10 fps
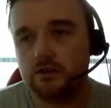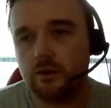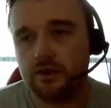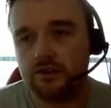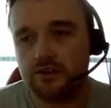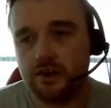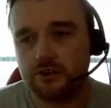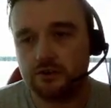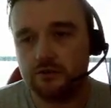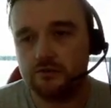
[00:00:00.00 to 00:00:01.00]
Quite a
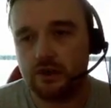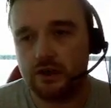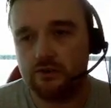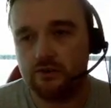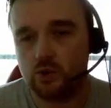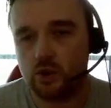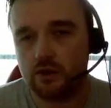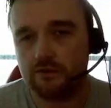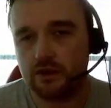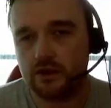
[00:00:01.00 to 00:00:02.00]
traditional 5 of
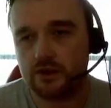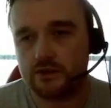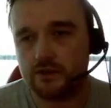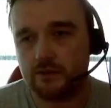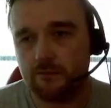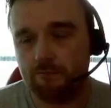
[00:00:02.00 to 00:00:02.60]
water feeling, isn't it?